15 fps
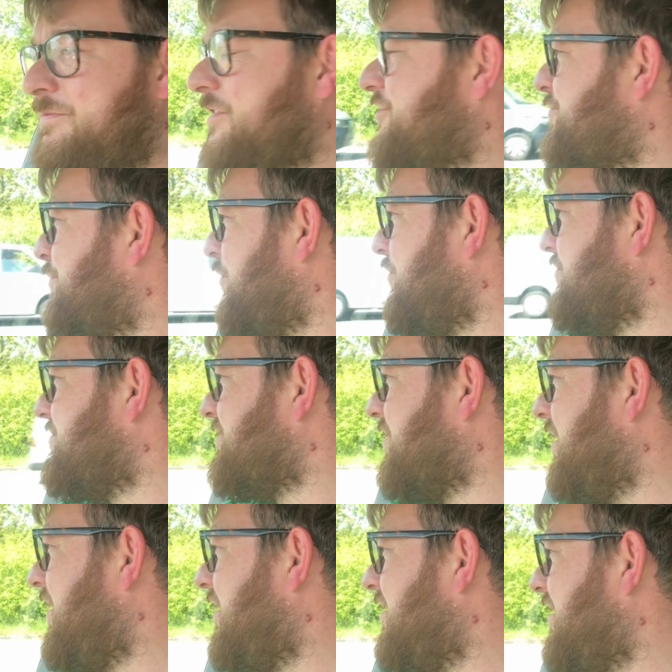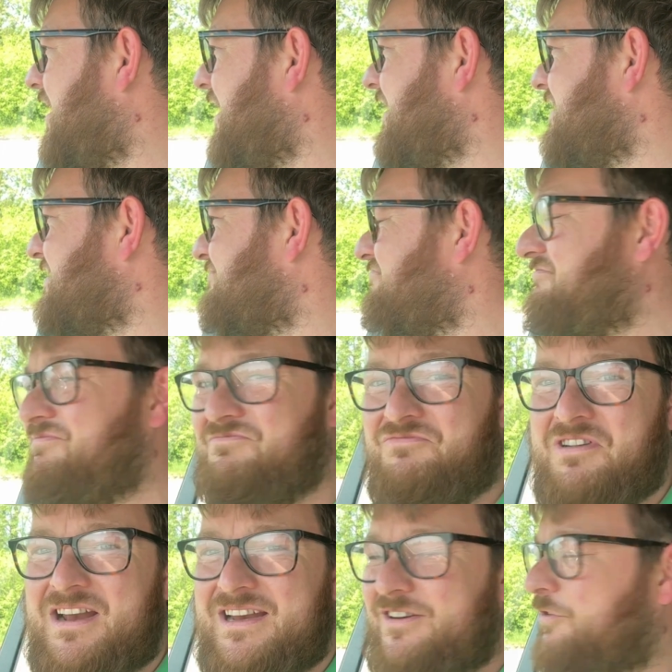a sports car, and it's
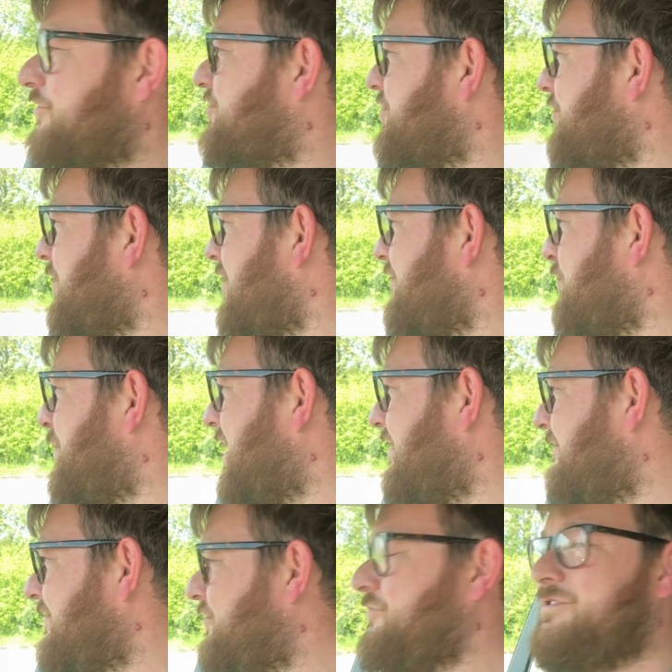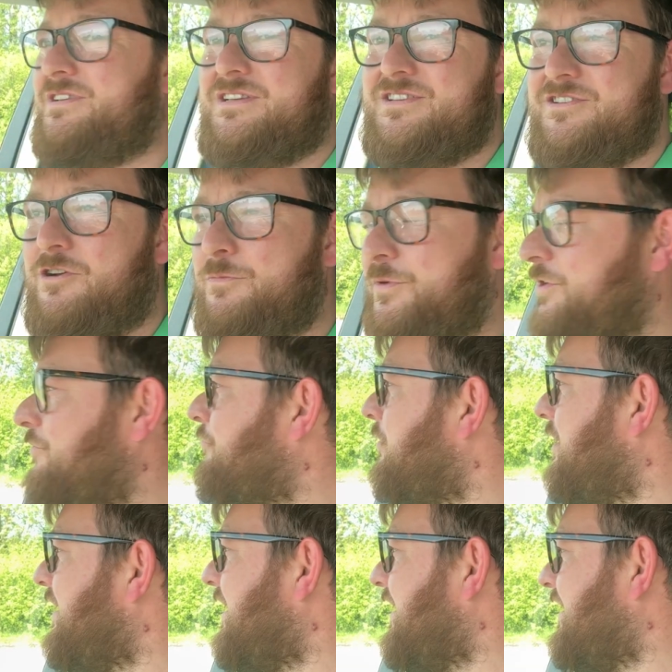really not too overpowering noise inside, but you can
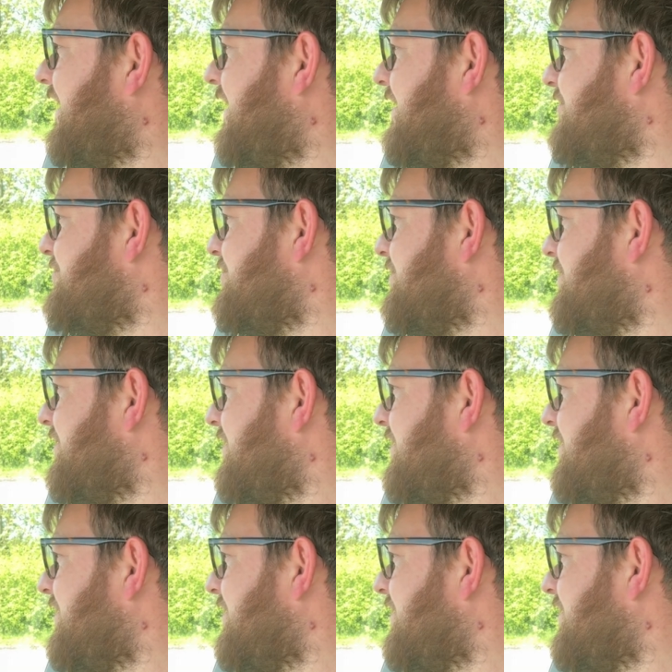really hear that engine